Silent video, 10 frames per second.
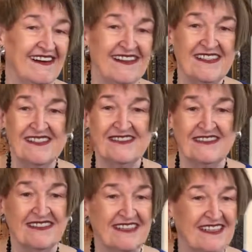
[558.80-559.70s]
Oh,
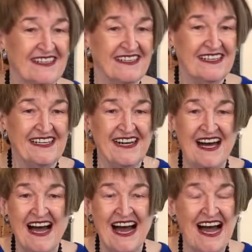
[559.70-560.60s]

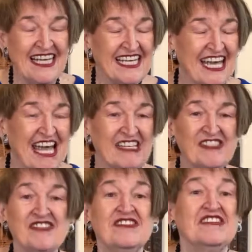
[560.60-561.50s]

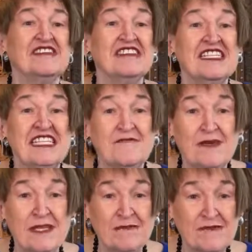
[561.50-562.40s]
can't you just see the
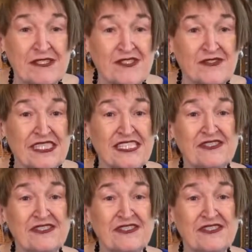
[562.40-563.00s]
people rejoicing?